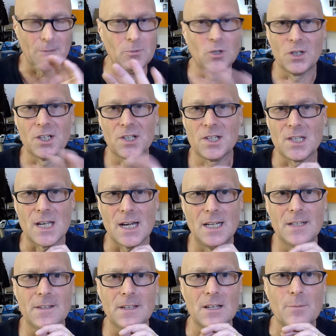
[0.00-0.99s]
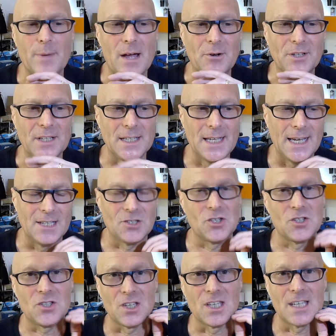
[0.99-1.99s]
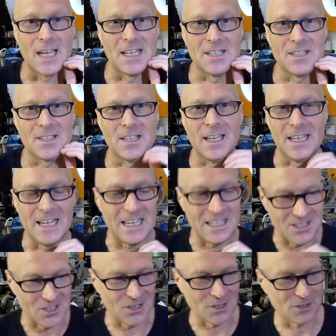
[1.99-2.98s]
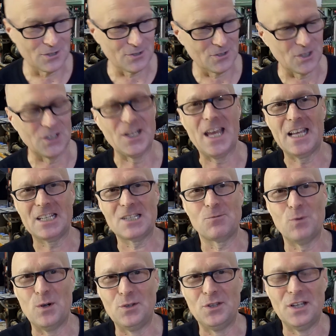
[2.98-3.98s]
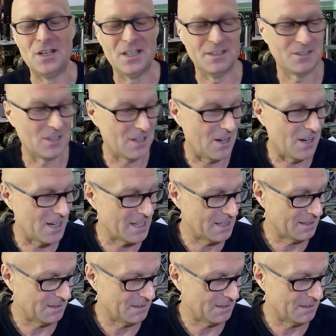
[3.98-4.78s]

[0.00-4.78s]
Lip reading: I'm not going to say anything about it yet, just in case it isn't the next one that I,